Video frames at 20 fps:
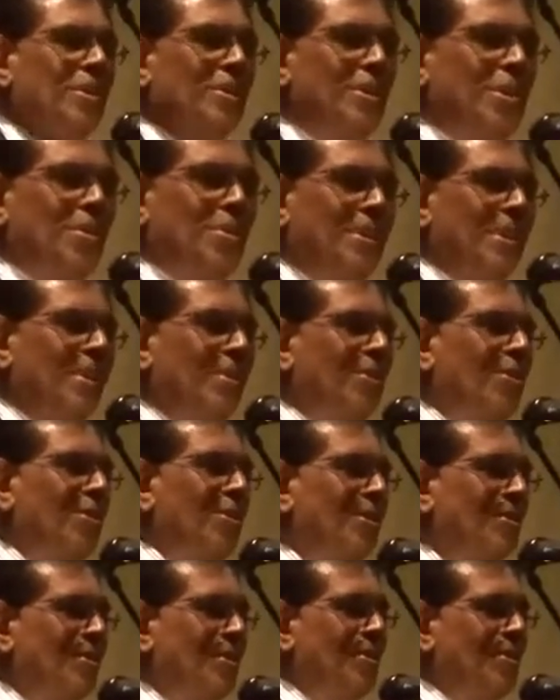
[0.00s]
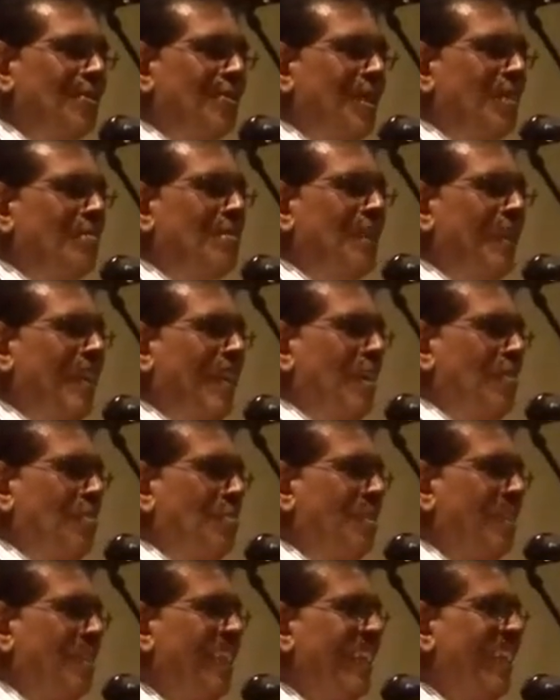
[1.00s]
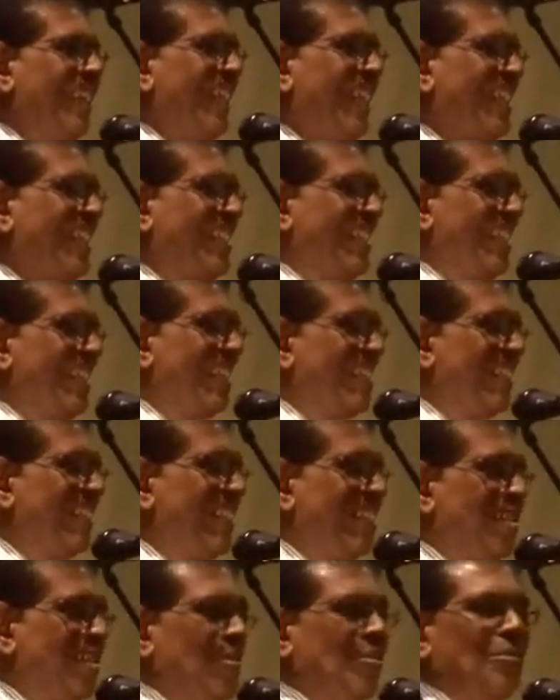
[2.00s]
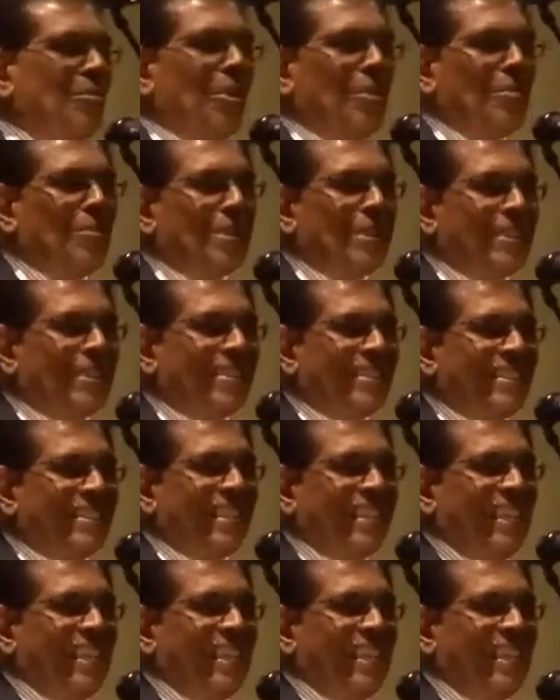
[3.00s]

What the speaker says: duty calls you sometimes at critical moments,